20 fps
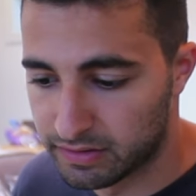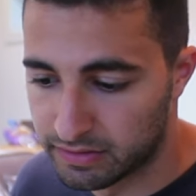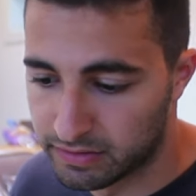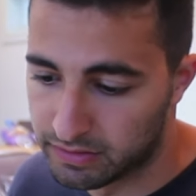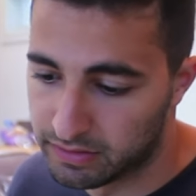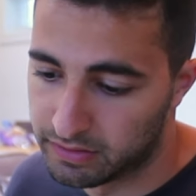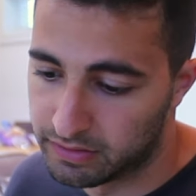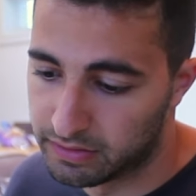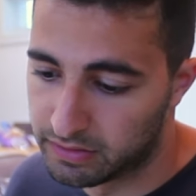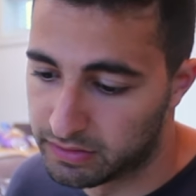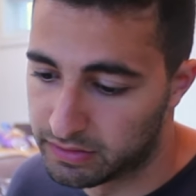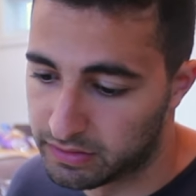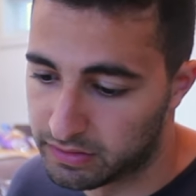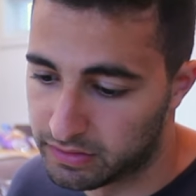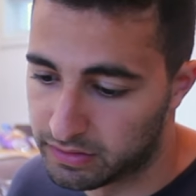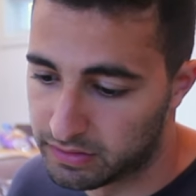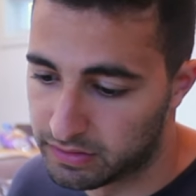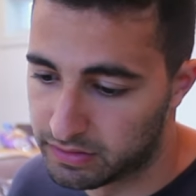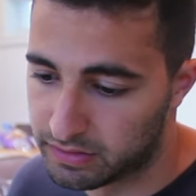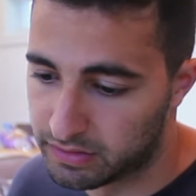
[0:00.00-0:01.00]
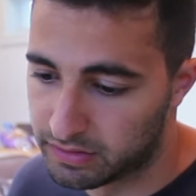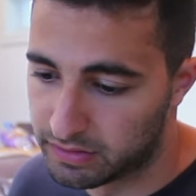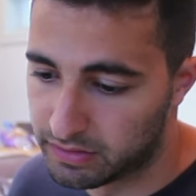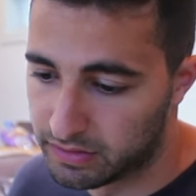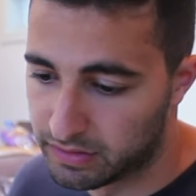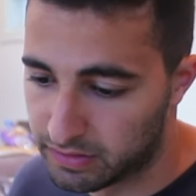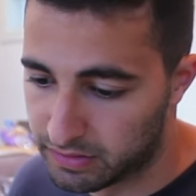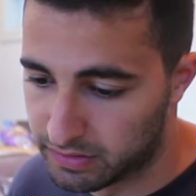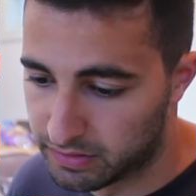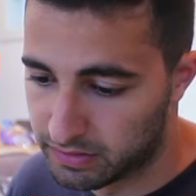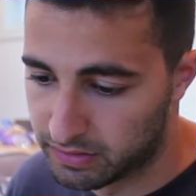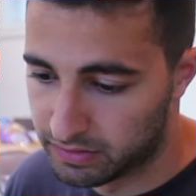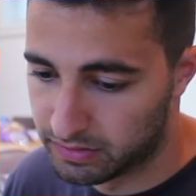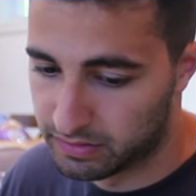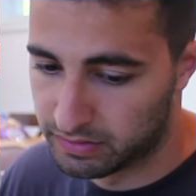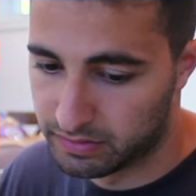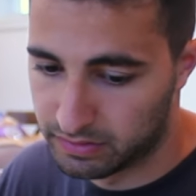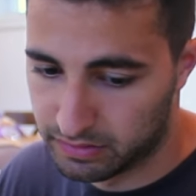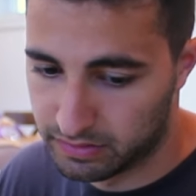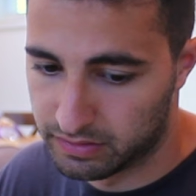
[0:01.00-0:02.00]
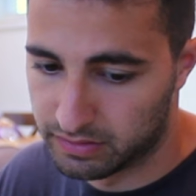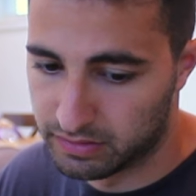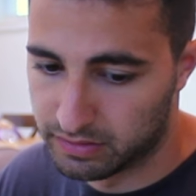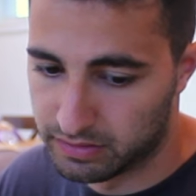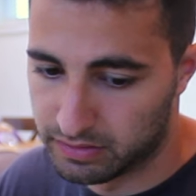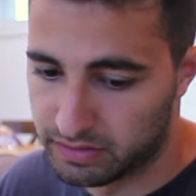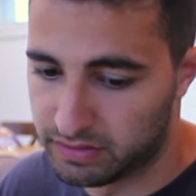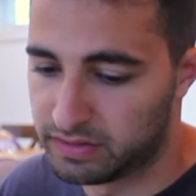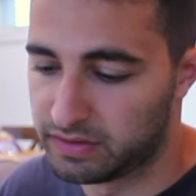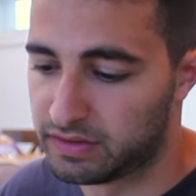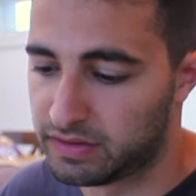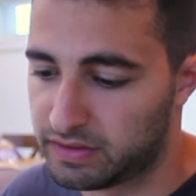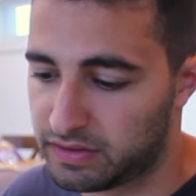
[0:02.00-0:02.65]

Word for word: Yeah, my mama